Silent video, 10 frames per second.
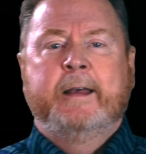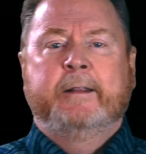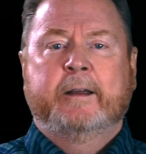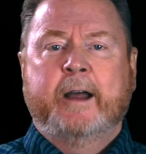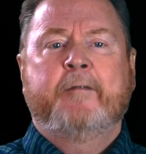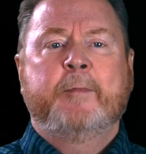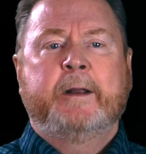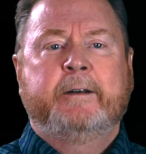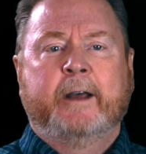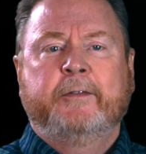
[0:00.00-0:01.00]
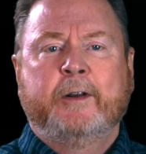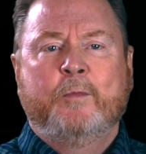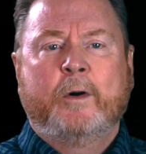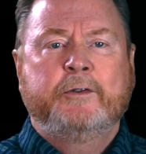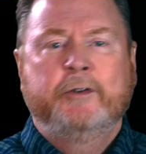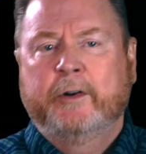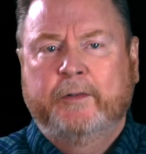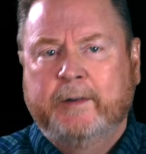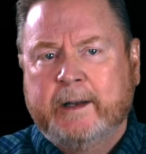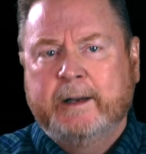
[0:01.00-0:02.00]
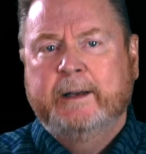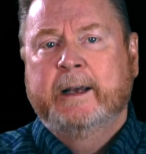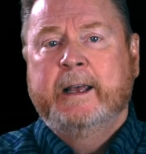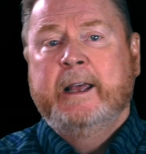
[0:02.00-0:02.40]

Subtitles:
The government doesn't want you to see.